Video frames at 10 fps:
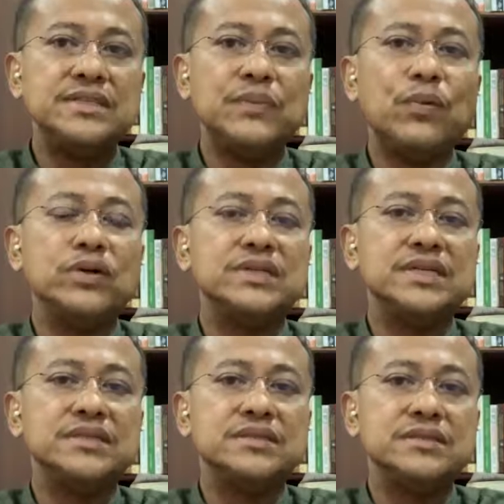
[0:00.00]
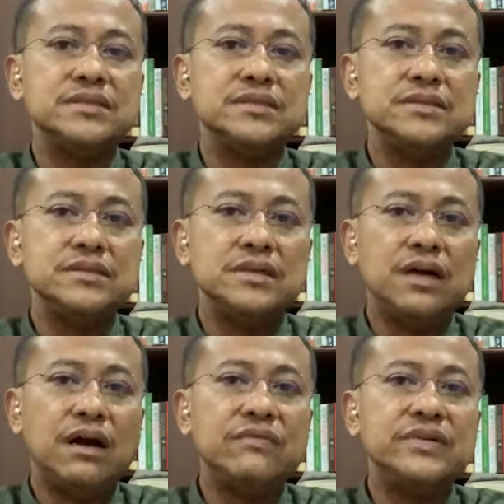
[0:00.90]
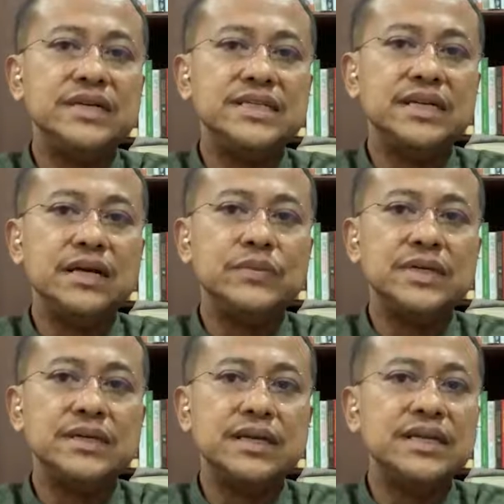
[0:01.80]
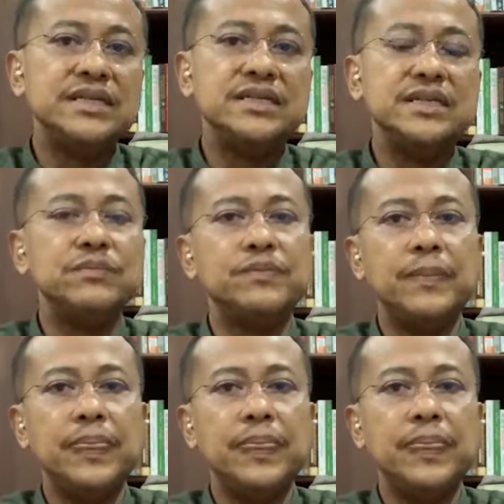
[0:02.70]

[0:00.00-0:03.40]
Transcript: supporters of the Islamic leadership.